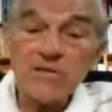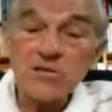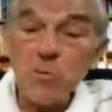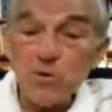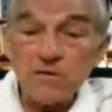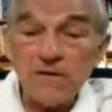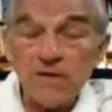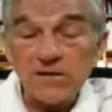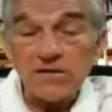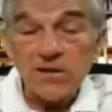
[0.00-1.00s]
sports and
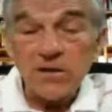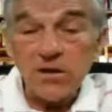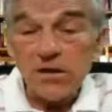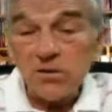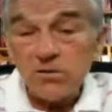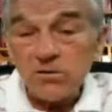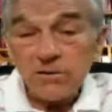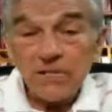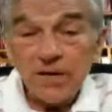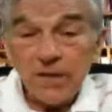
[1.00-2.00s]
events some closed.
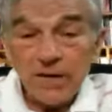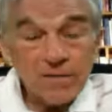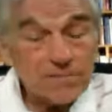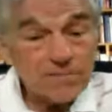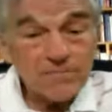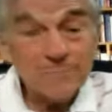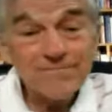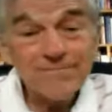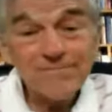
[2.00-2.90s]
People, some people are saying